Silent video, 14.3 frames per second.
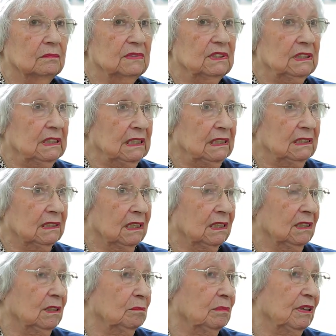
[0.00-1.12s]
6
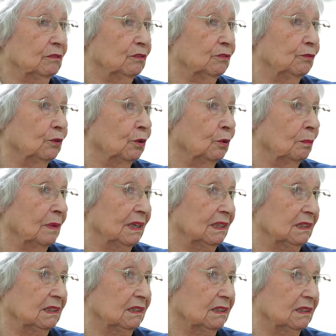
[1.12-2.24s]
and about 4
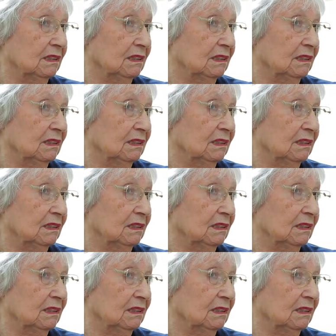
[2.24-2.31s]
months.